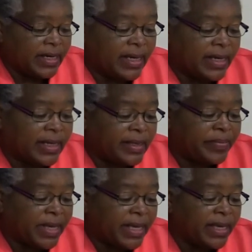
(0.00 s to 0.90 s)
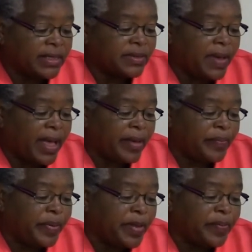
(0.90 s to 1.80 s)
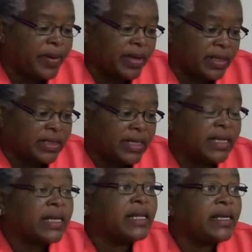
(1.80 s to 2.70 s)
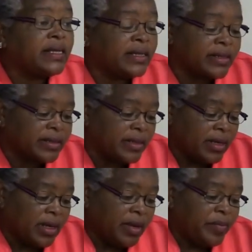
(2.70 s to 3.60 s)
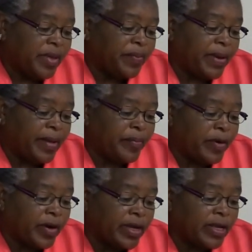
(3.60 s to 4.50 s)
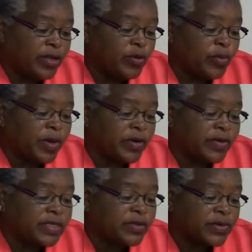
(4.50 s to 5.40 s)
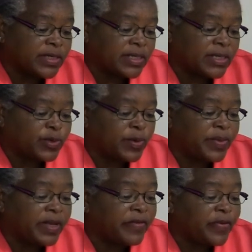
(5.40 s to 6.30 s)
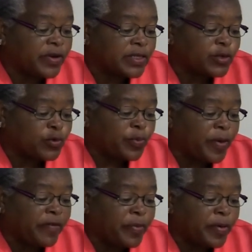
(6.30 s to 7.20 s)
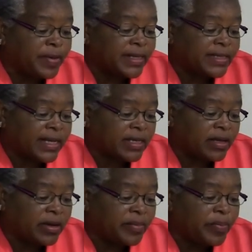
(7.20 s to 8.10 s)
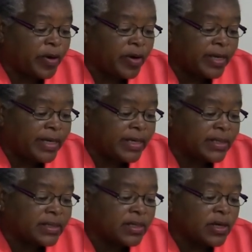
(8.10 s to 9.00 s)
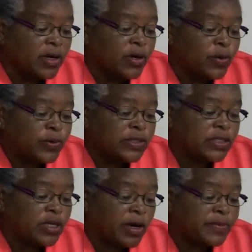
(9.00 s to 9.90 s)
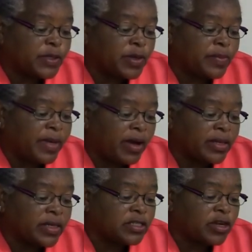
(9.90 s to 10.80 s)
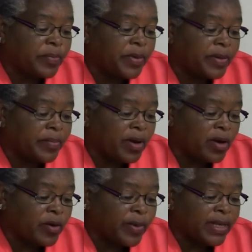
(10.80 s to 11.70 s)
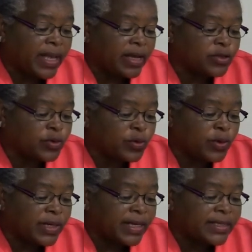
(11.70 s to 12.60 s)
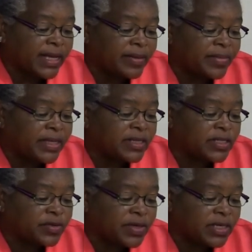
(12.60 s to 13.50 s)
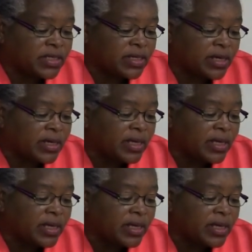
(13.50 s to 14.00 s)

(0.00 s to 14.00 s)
And it begins with people. It's in the cleaner. These employed in human resources will be the first group of public sector employees whose jobs will be on the chopping block when the Andrew Holness administration